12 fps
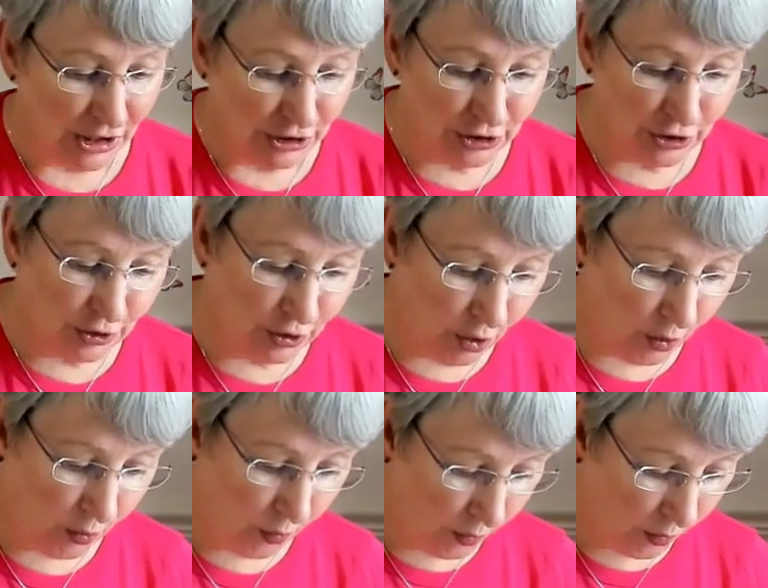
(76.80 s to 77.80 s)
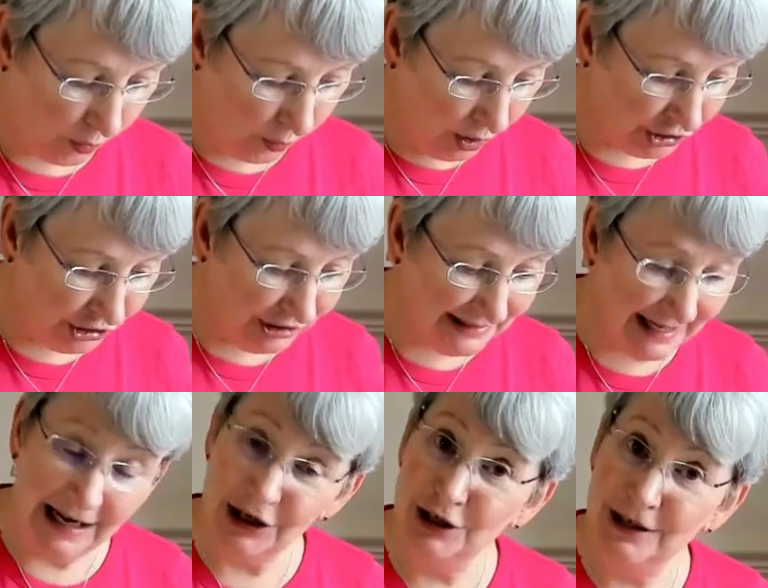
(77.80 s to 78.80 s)
So, what she's
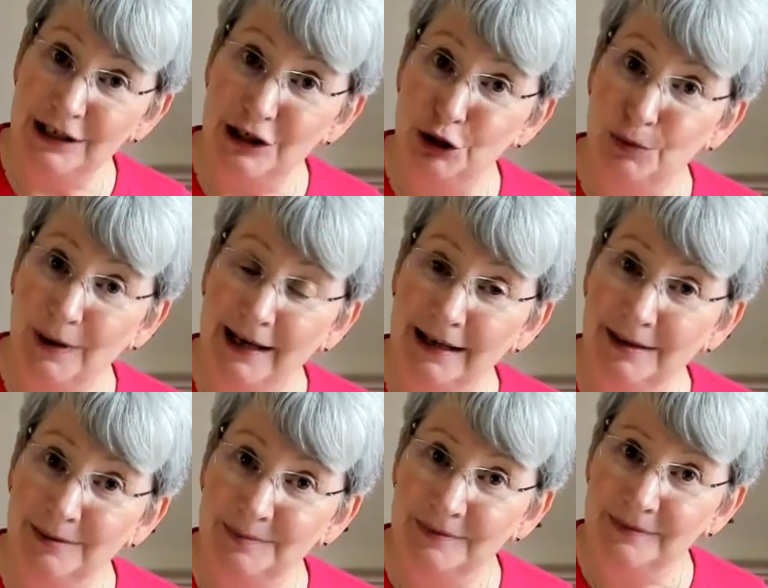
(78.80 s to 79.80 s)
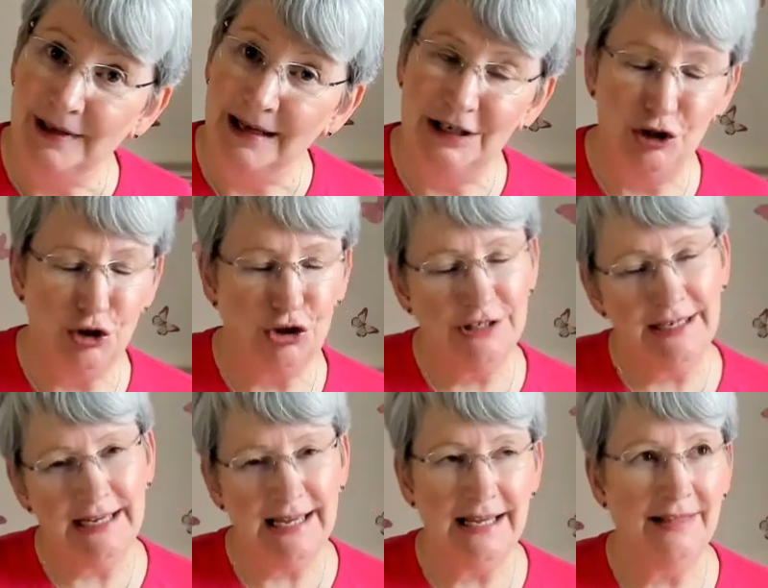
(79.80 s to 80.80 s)
actually doing is just
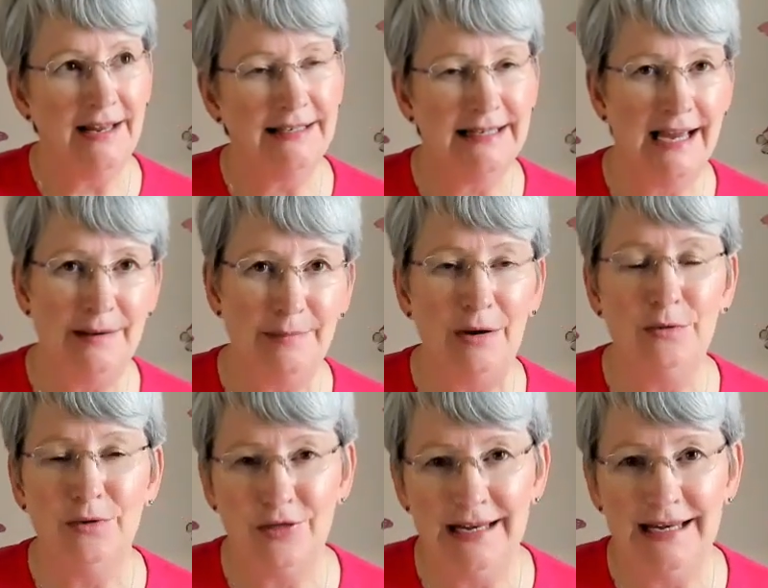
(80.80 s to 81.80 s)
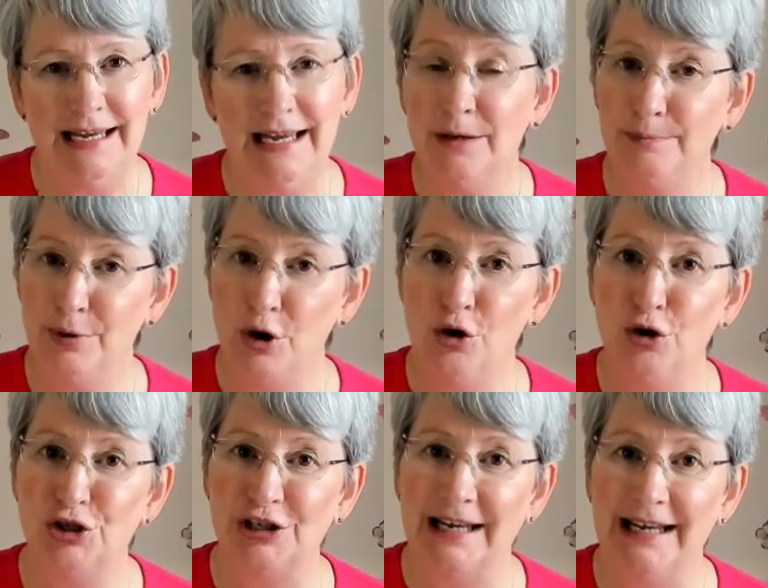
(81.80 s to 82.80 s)
taking that time out and thinking and
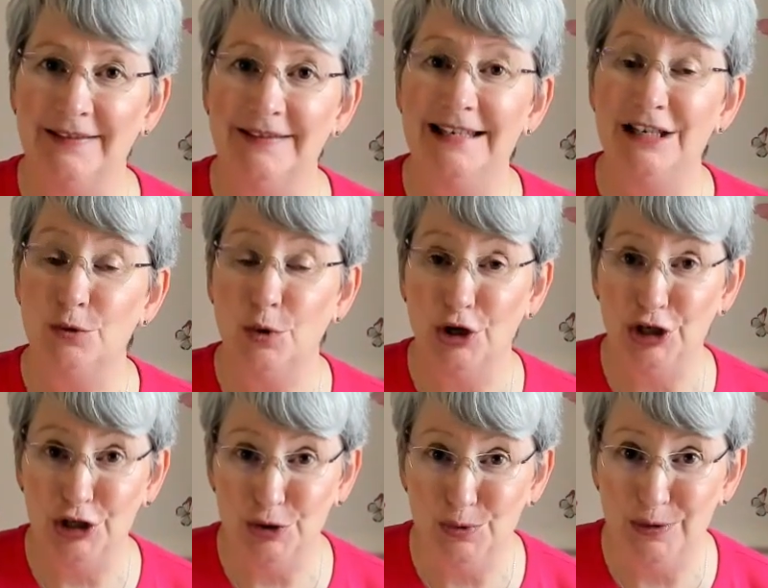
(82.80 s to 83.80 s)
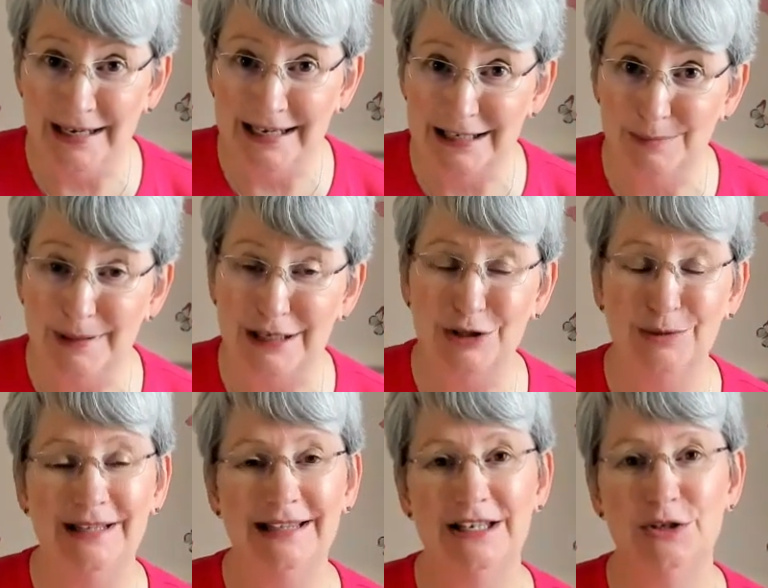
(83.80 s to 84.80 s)
pausing. And this is what you need to be
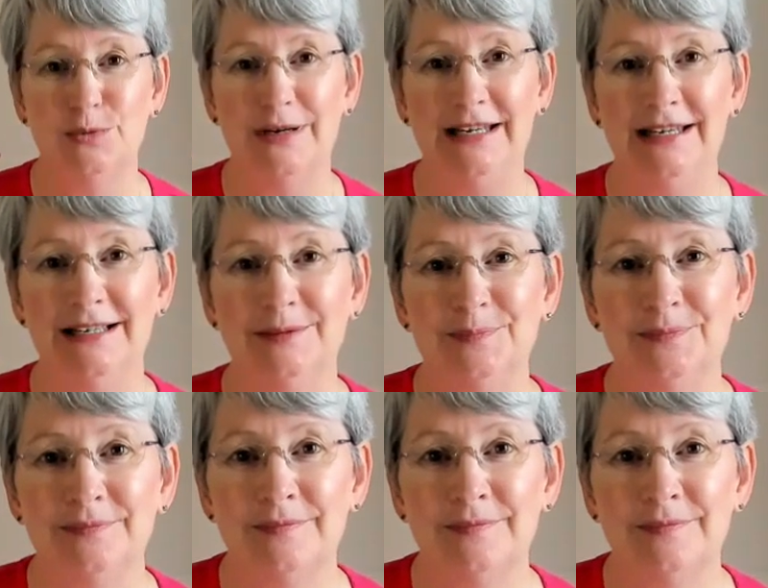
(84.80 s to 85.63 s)
doing this week.